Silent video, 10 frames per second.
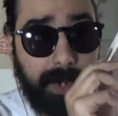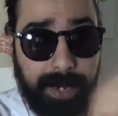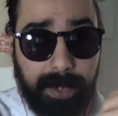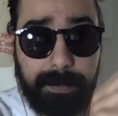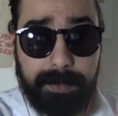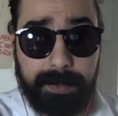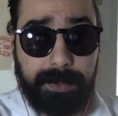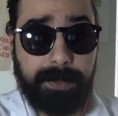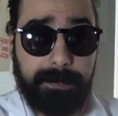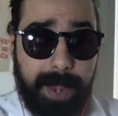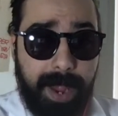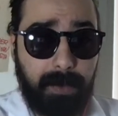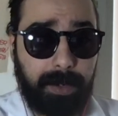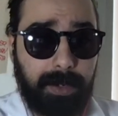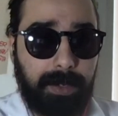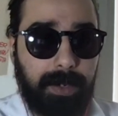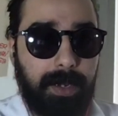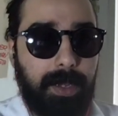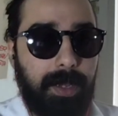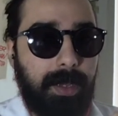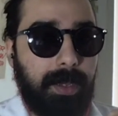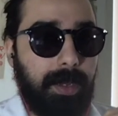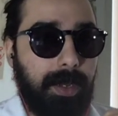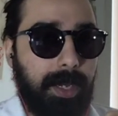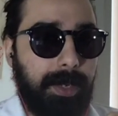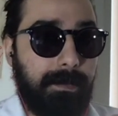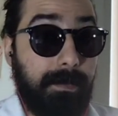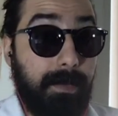in a position of power, um,